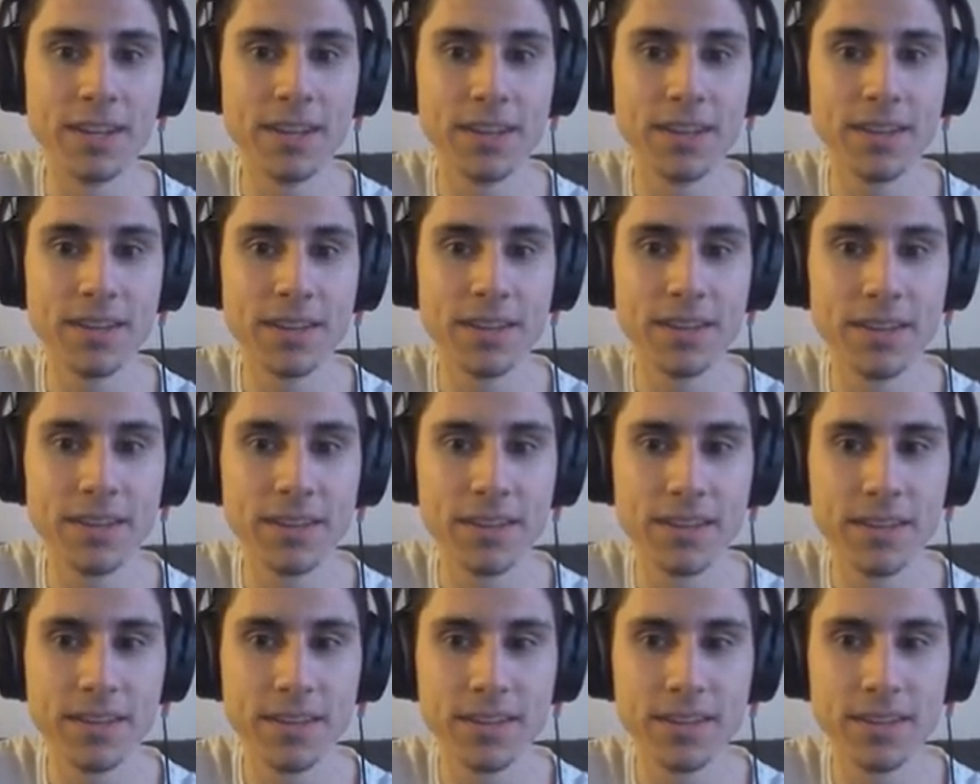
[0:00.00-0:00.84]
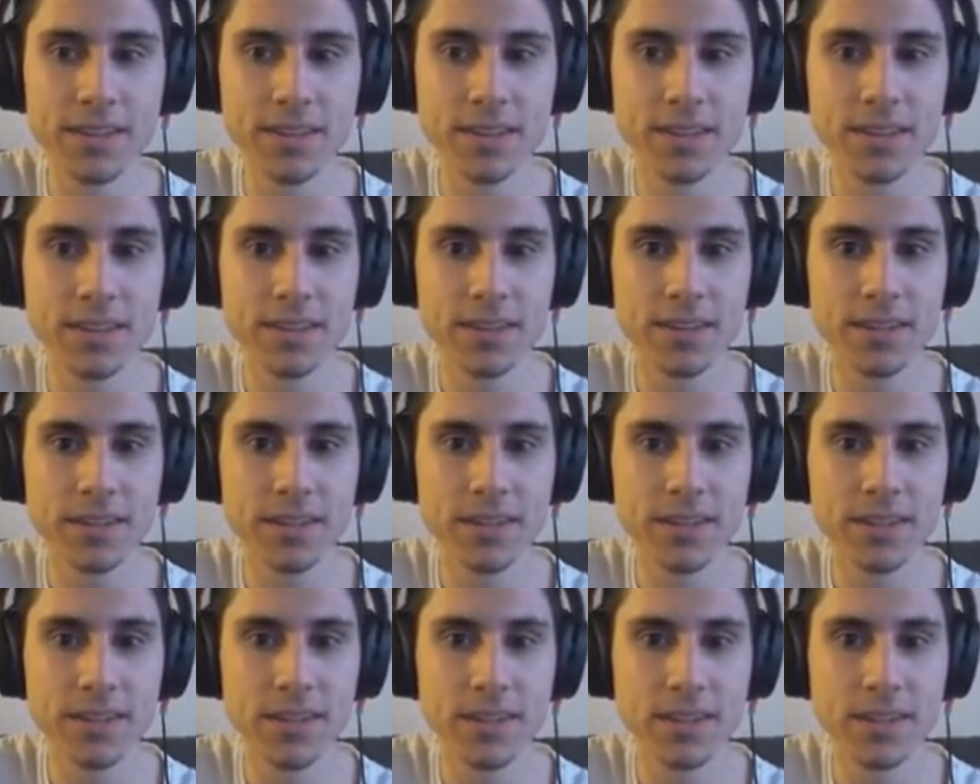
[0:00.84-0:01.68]

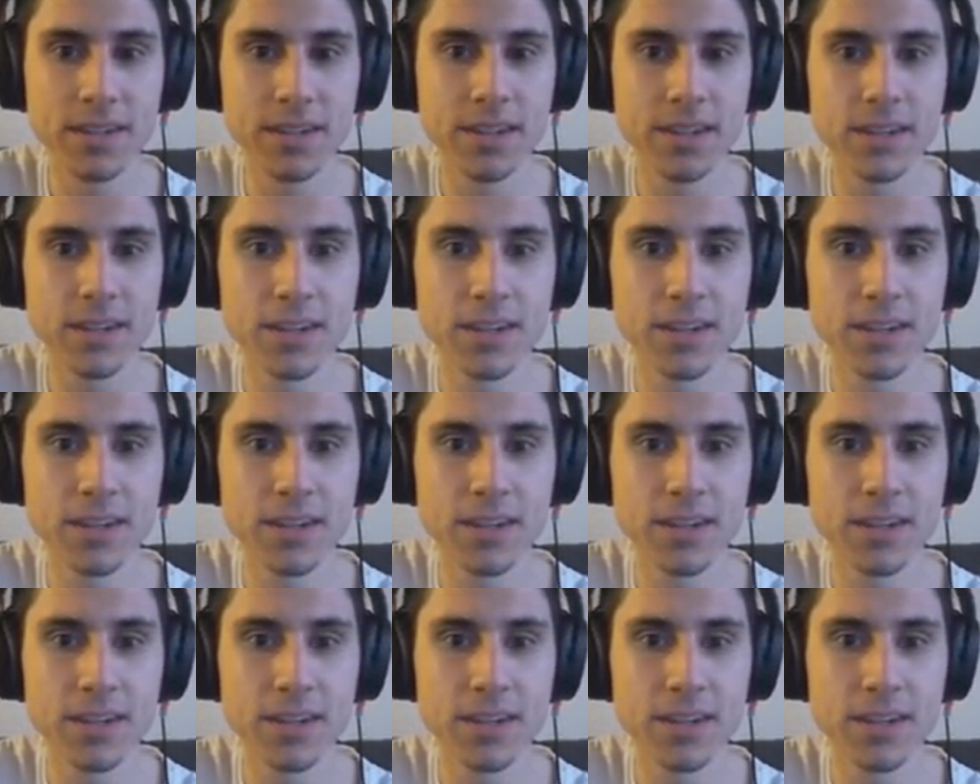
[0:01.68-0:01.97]
Nobody speaks.